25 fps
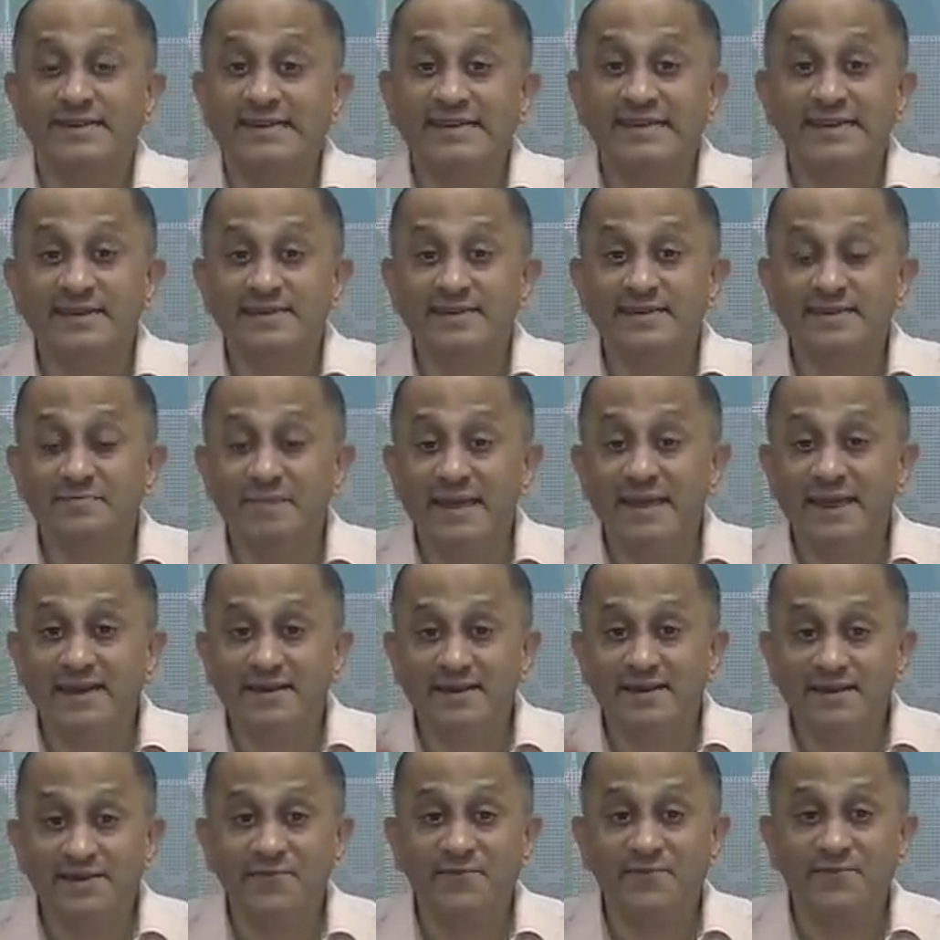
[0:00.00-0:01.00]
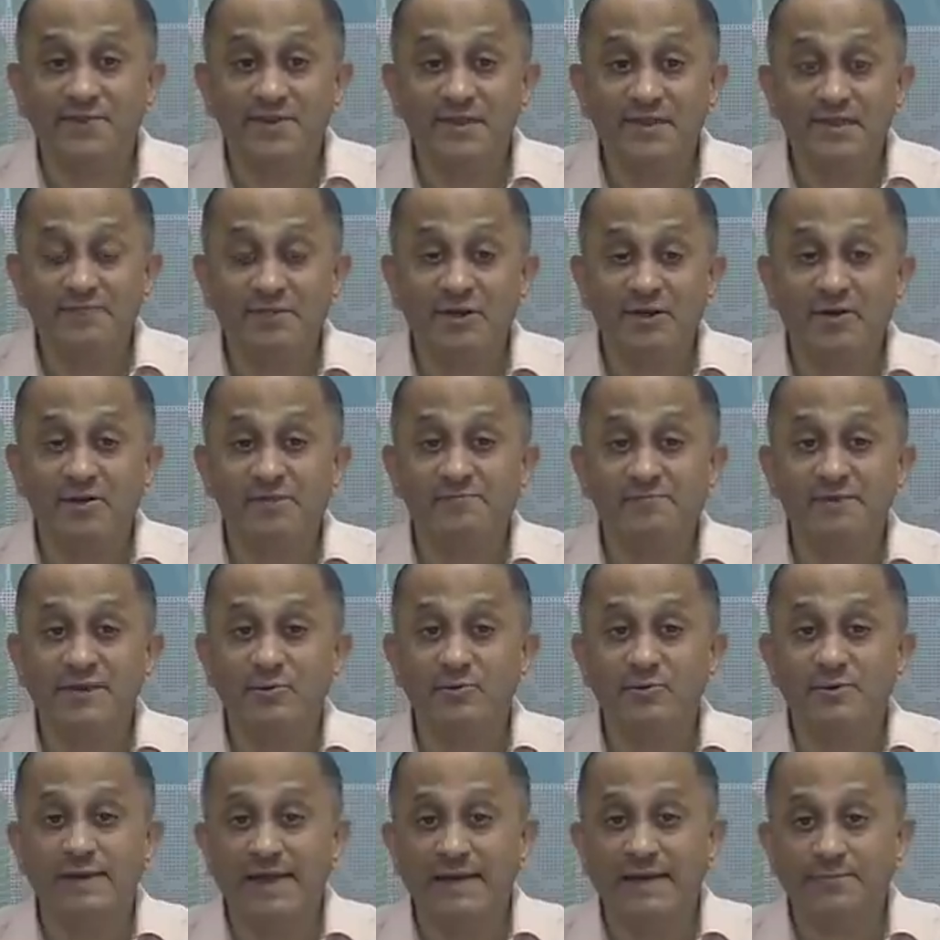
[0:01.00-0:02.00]
It does not make a difference, because when you
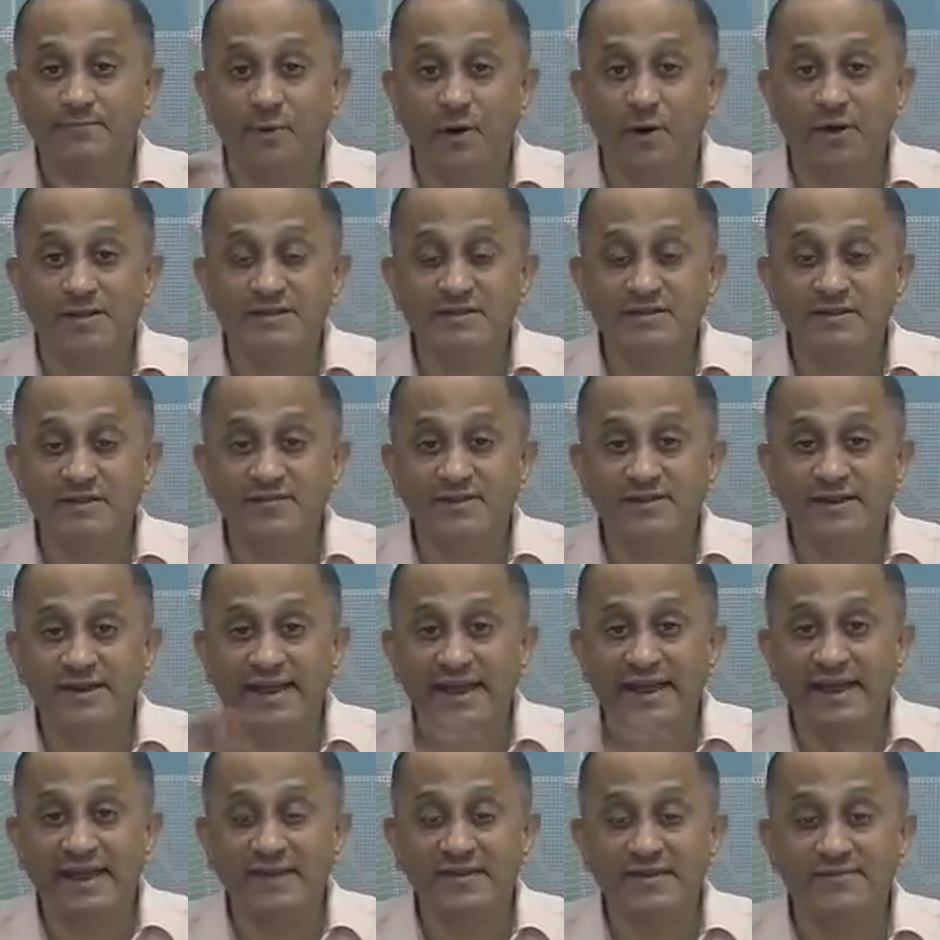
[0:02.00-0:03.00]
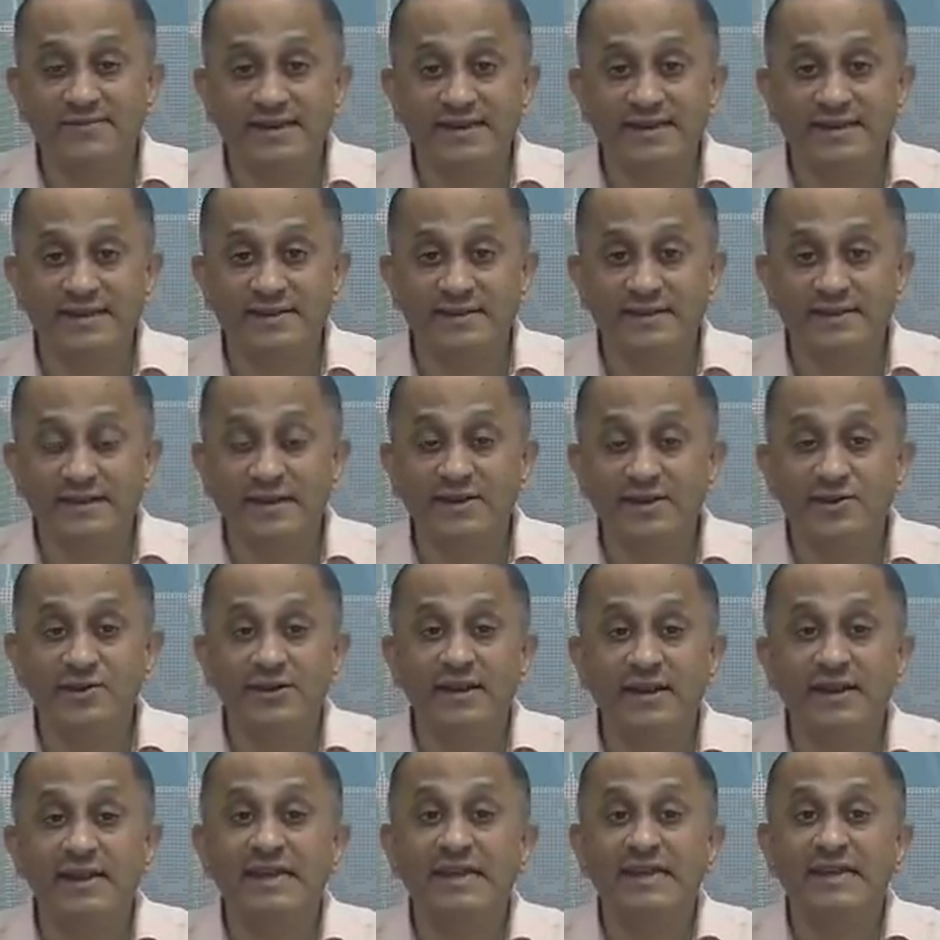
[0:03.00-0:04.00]
take positive and negative integers, it
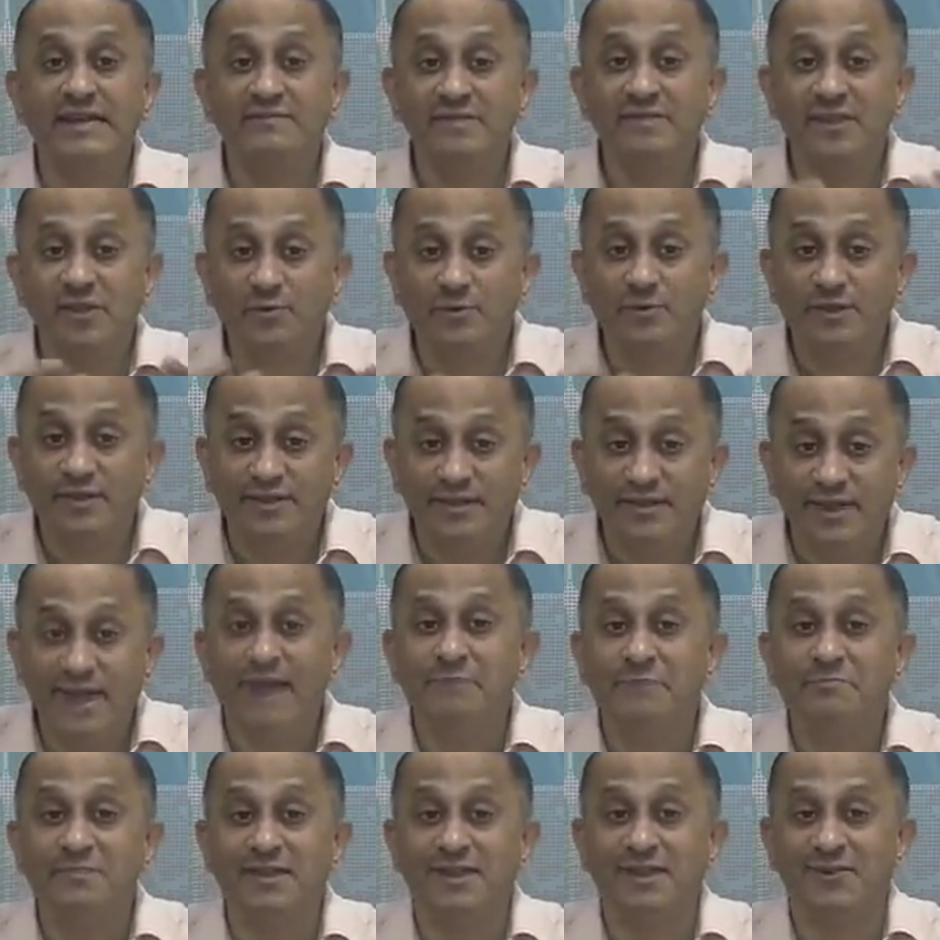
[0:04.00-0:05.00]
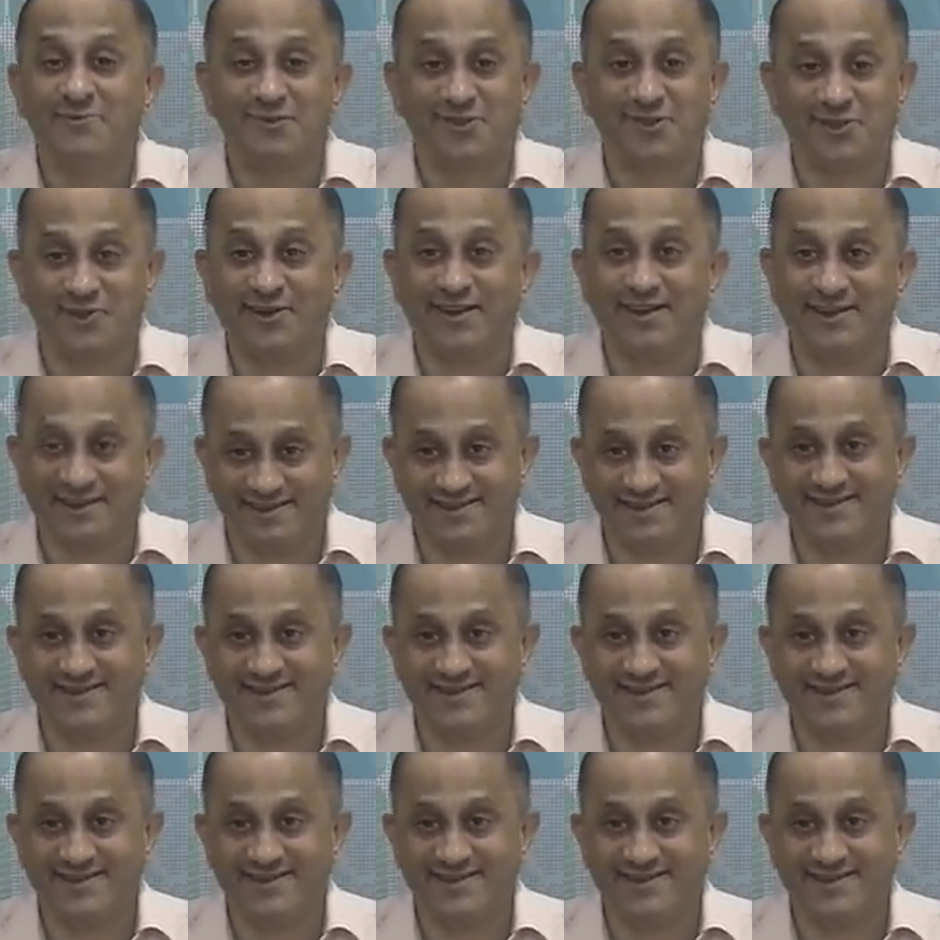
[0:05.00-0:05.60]
really gives you the same sinusoid.